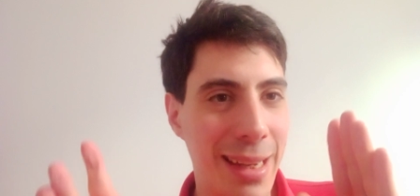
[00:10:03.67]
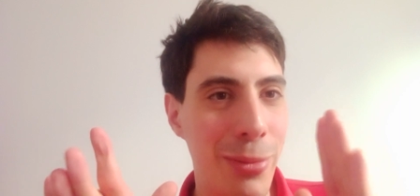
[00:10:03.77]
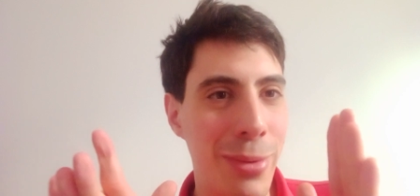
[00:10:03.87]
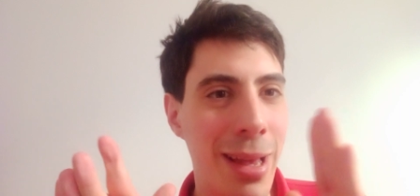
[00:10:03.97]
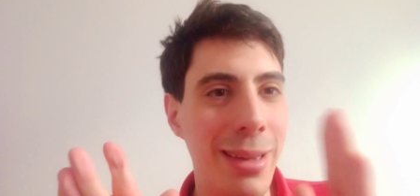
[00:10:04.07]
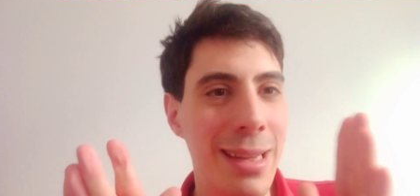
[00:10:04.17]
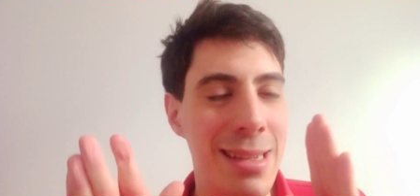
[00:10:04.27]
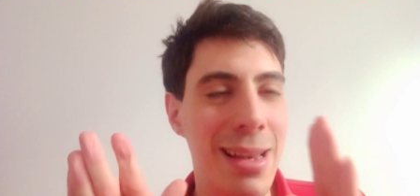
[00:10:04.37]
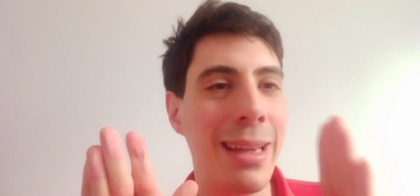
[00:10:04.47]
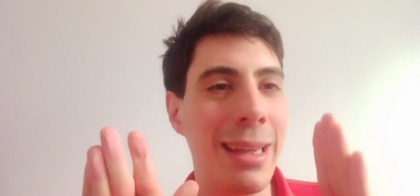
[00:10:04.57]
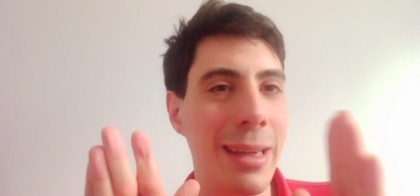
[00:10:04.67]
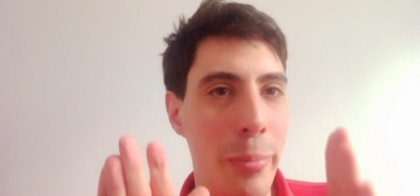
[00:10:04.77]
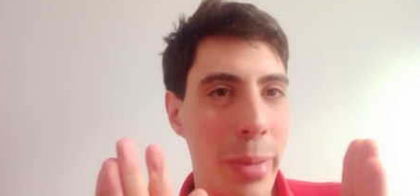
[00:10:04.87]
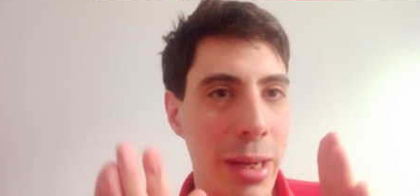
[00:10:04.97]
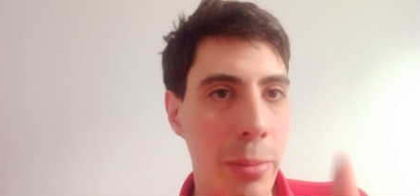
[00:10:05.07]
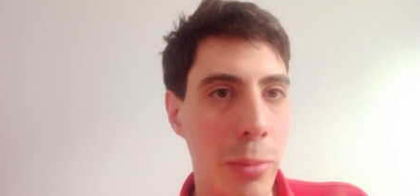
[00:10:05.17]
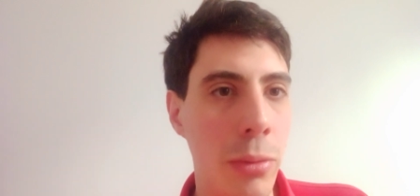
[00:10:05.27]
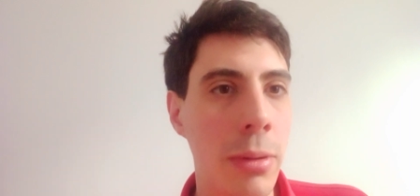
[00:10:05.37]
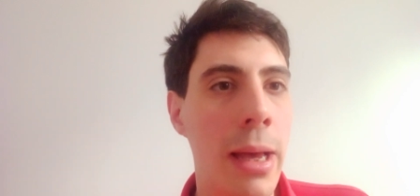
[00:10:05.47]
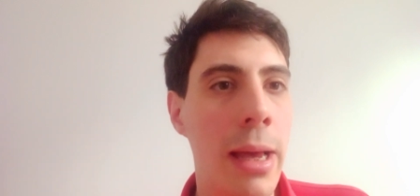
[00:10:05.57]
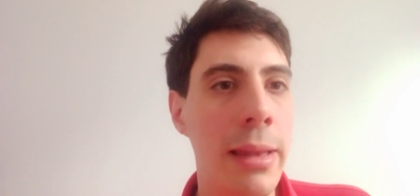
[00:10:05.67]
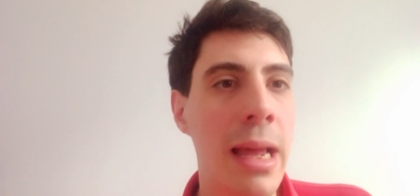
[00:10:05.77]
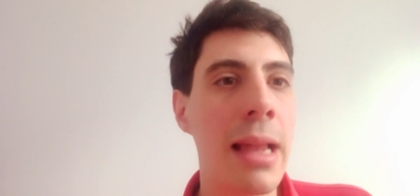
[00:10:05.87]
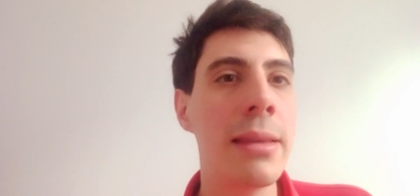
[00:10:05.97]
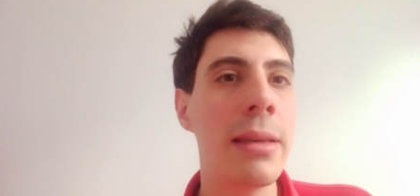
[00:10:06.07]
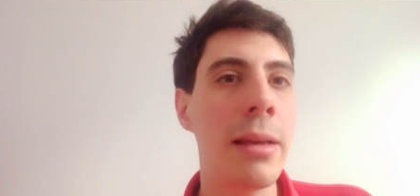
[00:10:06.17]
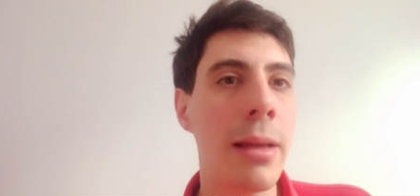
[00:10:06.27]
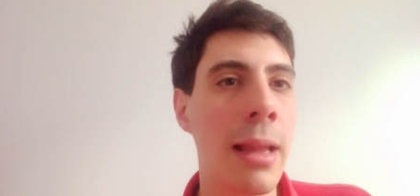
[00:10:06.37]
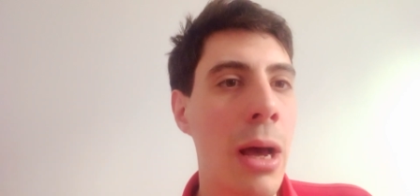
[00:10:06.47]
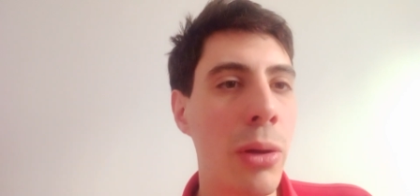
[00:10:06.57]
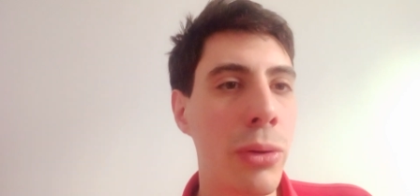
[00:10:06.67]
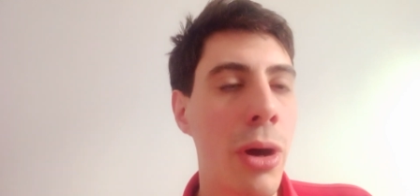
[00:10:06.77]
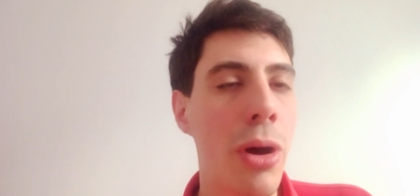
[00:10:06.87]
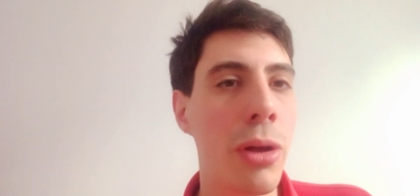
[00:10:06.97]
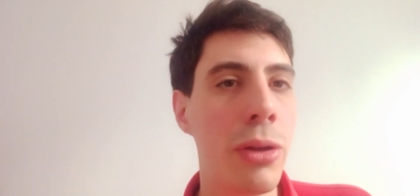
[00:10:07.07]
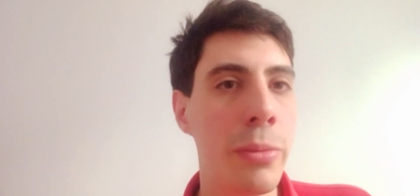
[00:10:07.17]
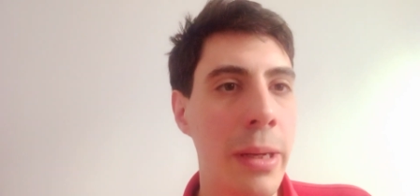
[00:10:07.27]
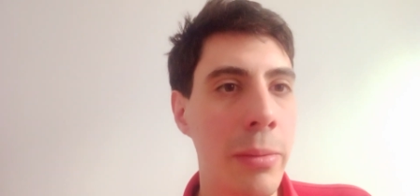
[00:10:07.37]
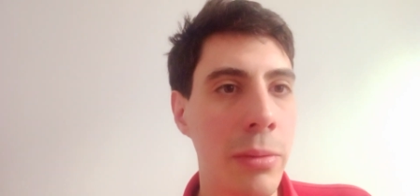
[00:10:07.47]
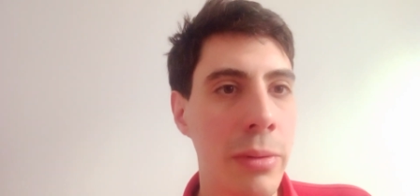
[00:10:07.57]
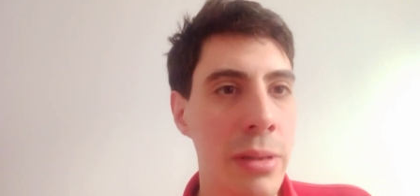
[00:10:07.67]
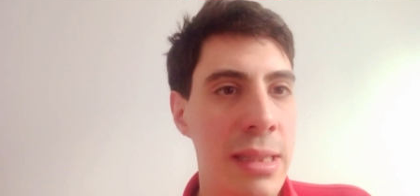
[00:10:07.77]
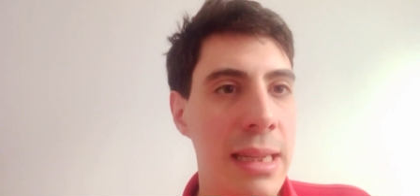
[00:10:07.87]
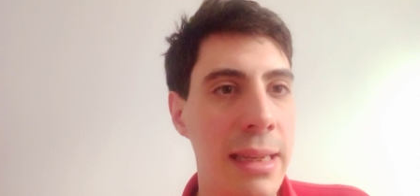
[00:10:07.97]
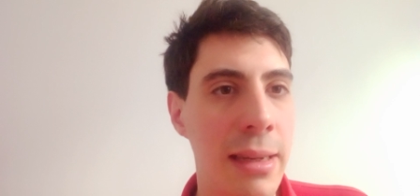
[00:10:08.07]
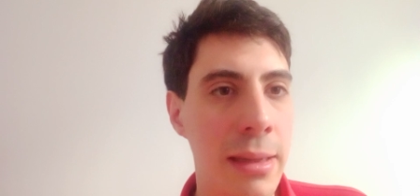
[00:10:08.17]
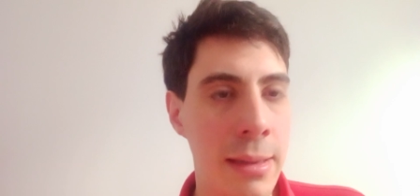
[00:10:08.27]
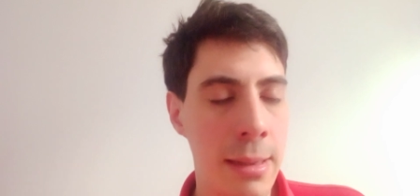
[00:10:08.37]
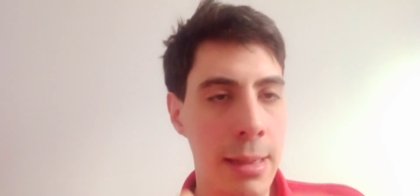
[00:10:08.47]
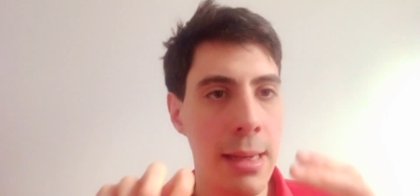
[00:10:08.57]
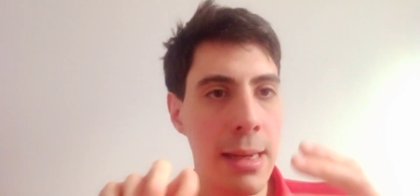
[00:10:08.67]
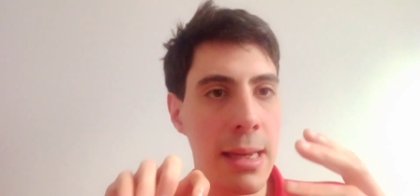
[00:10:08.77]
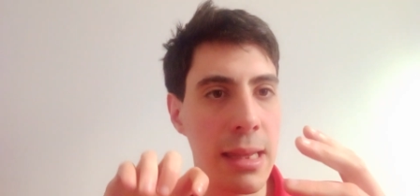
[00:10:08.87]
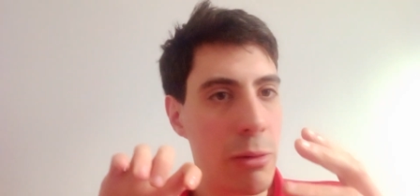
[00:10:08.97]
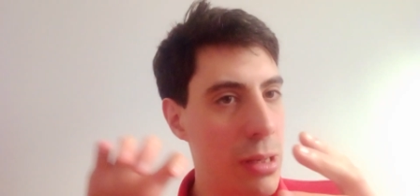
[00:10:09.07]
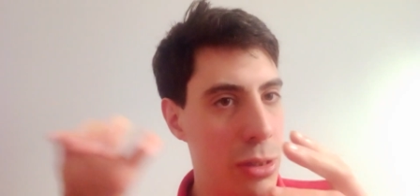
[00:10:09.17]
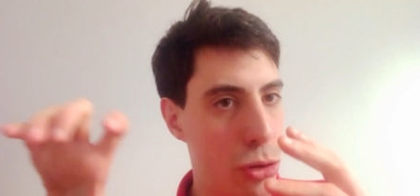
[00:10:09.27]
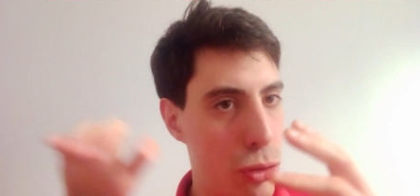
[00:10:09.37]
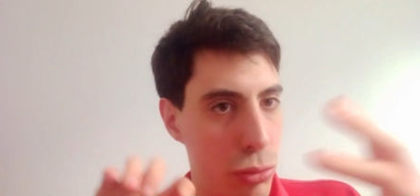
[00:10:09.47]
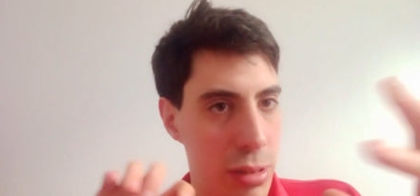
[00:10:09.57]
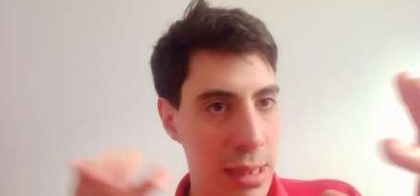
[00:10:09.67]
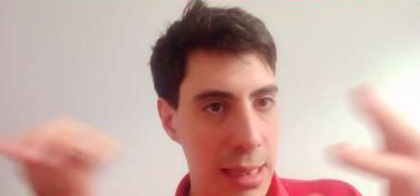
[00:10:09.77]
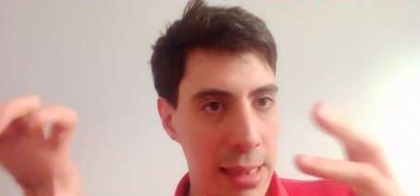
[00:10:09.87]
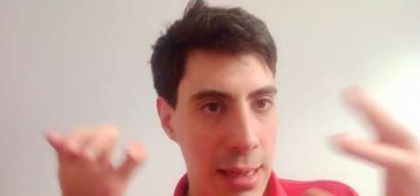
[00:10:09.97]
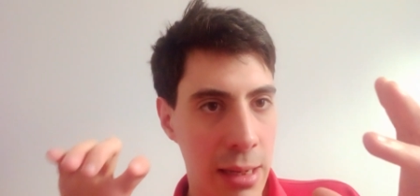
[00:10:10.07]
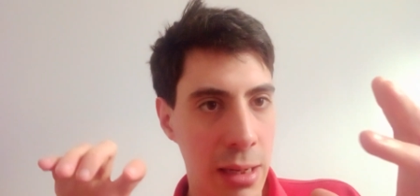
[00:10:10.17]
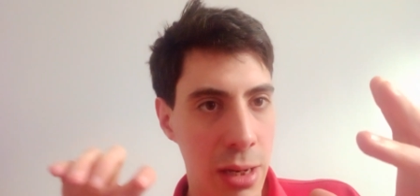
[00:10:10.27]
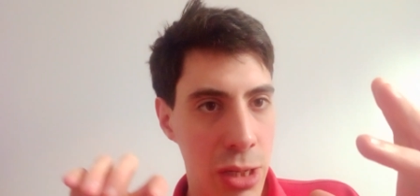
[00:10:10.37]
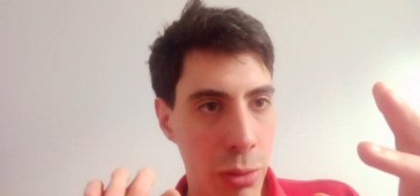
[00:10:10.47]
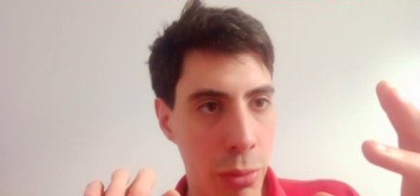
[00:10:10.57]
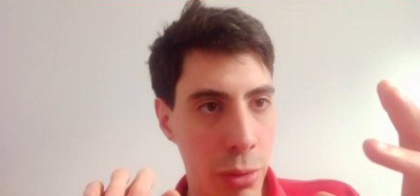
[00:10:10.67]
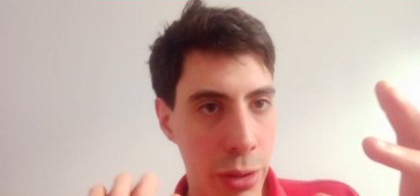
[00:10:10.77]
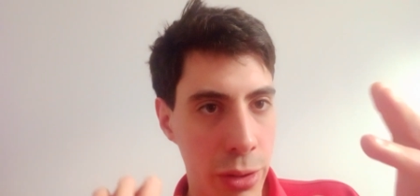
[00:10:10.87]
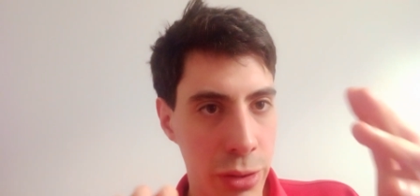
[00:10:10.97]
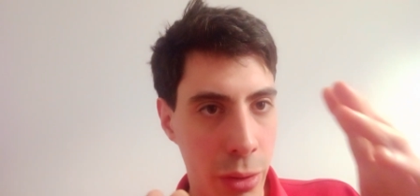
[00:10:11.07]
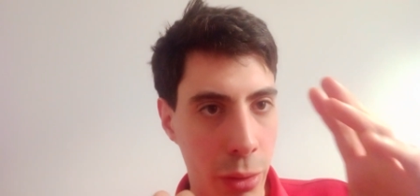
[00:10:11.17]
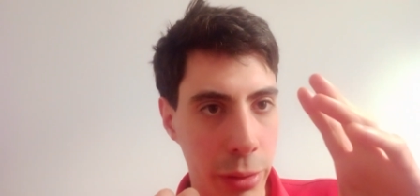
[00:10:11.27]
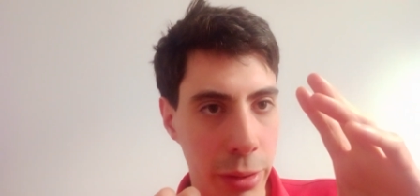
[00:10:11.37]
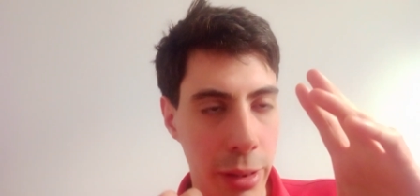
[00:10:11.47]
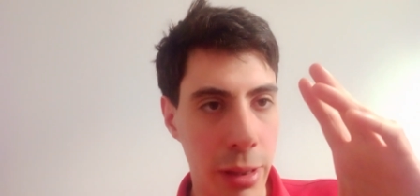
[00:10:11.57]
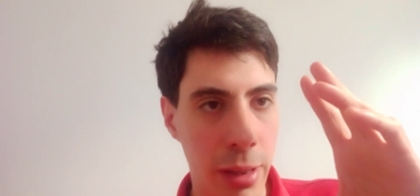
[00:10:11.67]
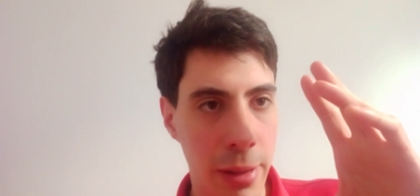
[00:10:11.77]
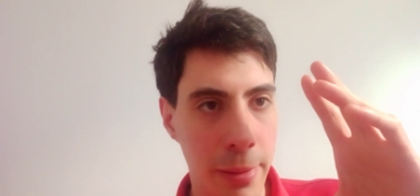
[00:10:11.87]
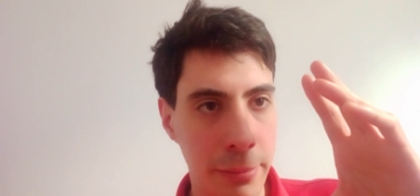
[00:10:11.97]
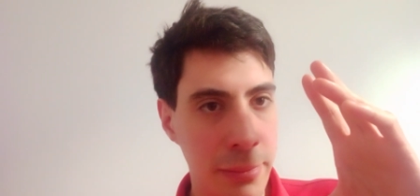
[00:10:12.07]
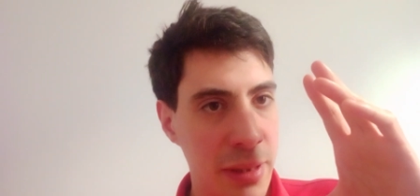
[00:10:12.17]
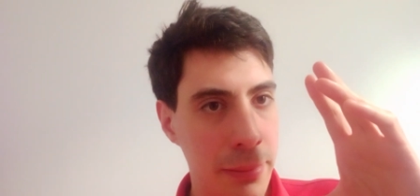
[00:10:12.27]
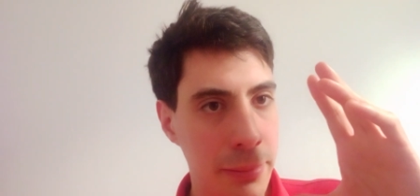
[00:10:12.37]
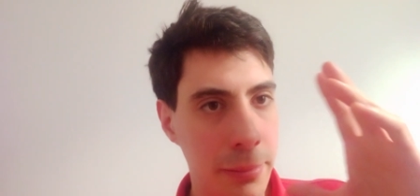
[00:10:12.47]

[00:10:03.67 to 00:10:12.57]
realities are incompatible, and that allowed her to be able to see that there is true sins and that she was on um,